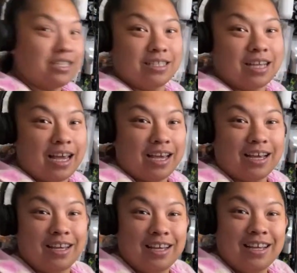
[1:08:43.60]
just like
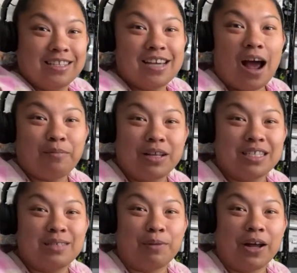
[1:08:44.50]
tap
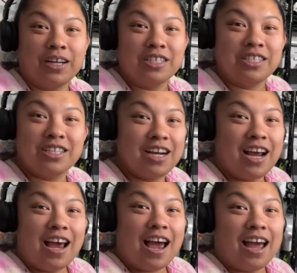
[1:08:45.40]
this sponge,
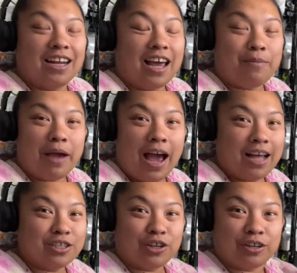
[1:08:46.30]
and like my
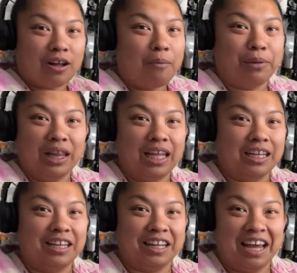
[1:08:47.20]
hands are
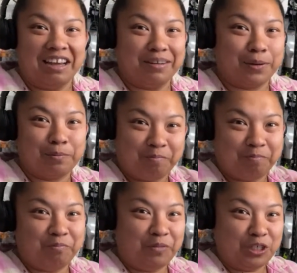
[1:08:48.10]
completely like
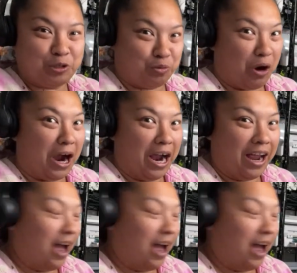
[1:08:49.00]
dry.